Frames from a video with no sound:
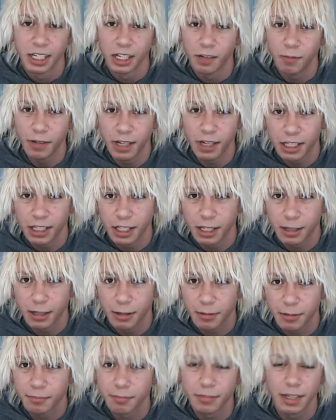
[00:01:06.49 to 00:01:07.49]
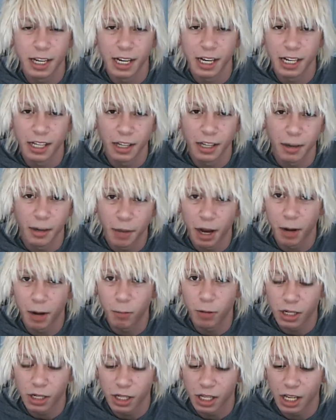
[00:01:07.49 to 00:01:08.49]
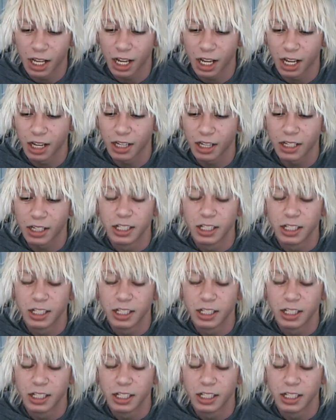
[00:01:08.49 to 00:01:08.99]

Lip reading: We end up getting there by 1 o'clock.